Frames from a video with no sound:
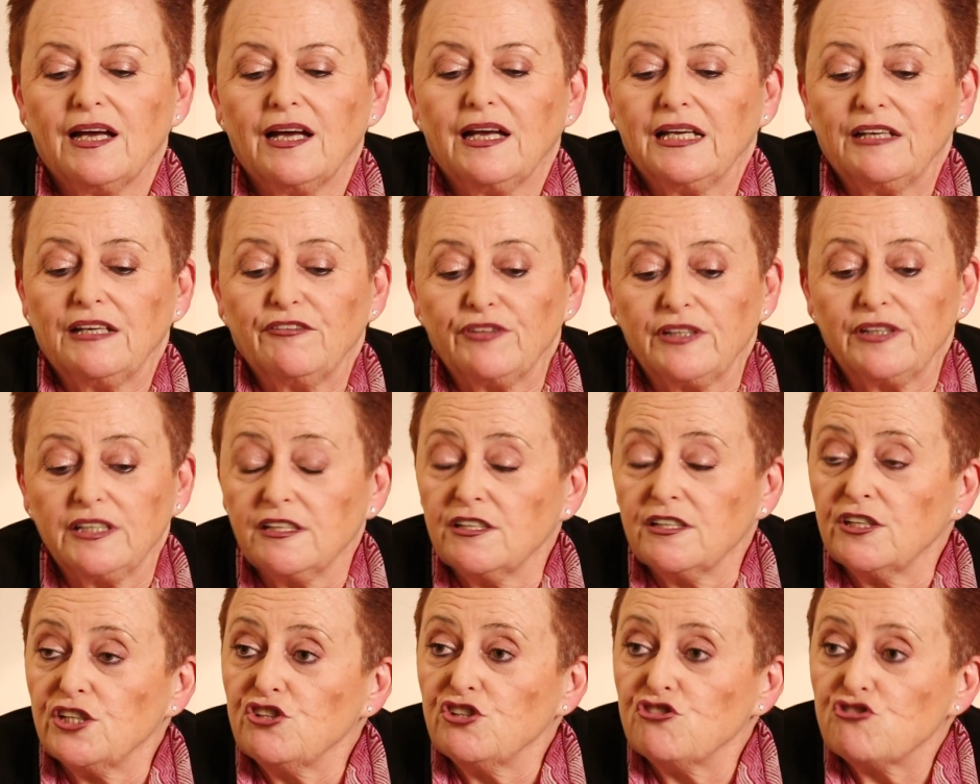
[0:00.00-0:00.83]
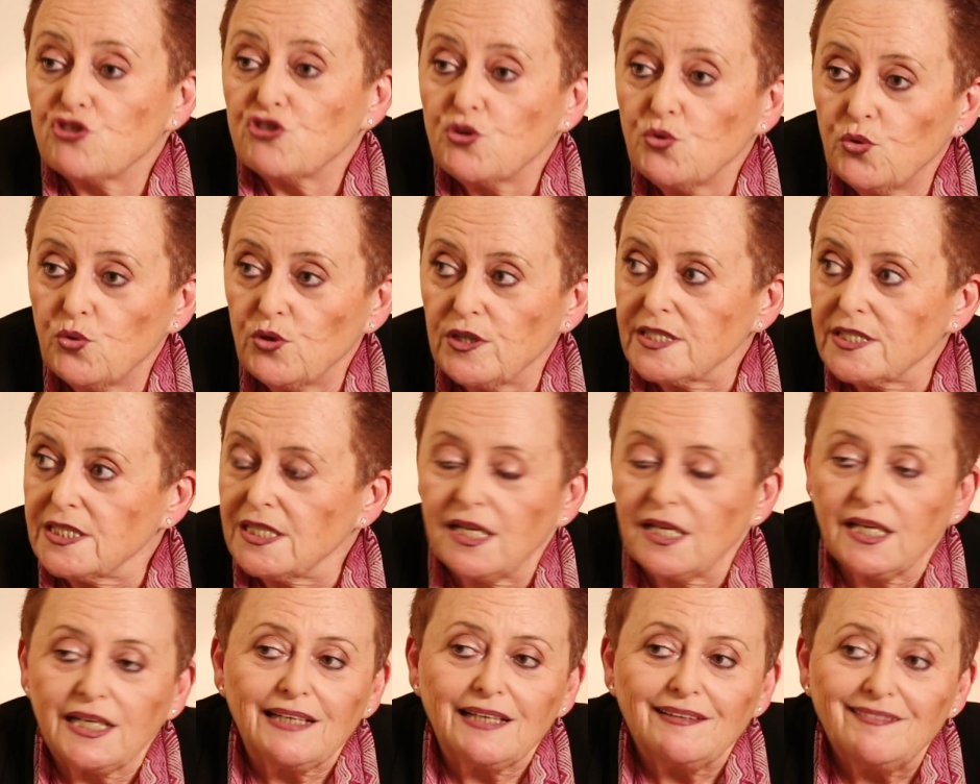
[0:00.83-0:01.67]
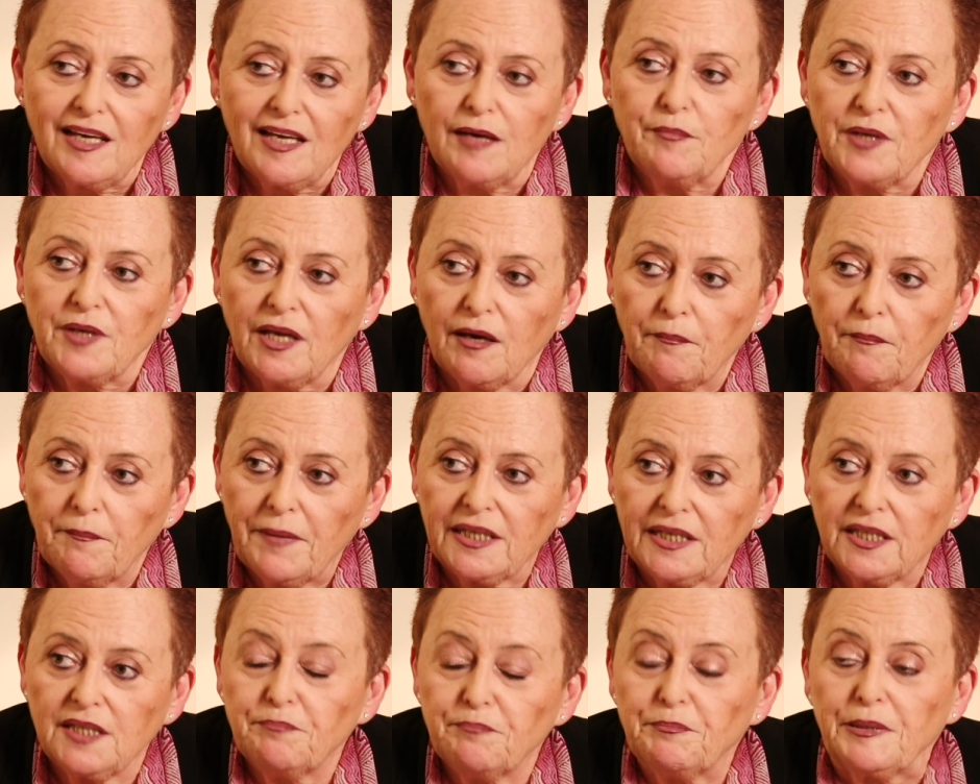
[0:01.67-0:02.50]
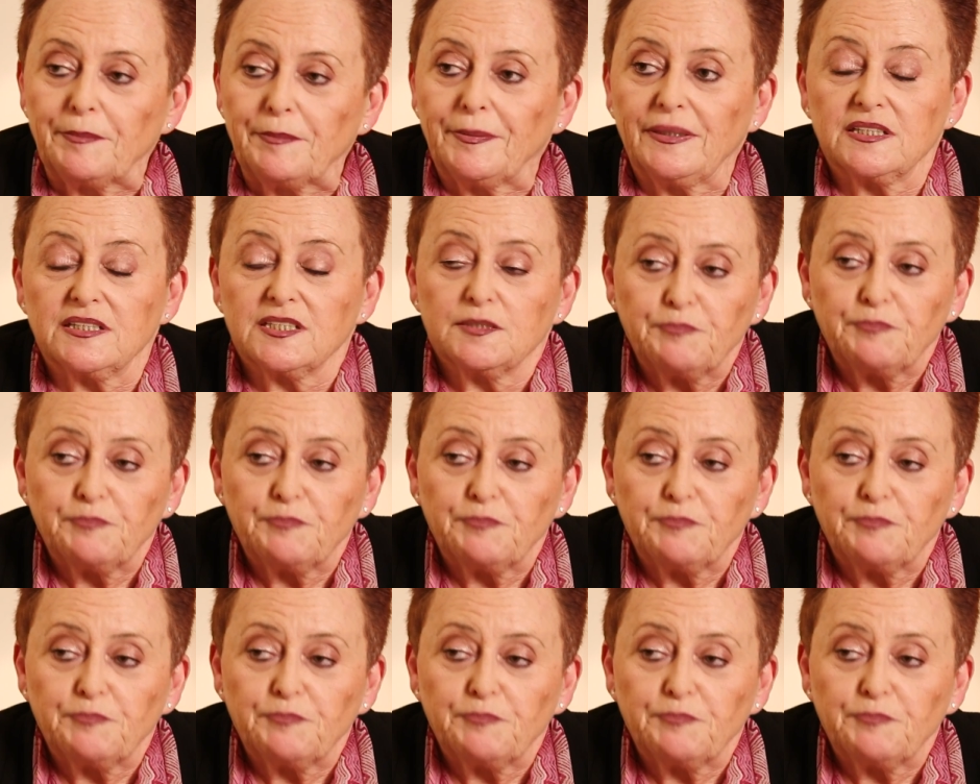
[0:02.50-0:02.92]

Even in schools, in academia, many people,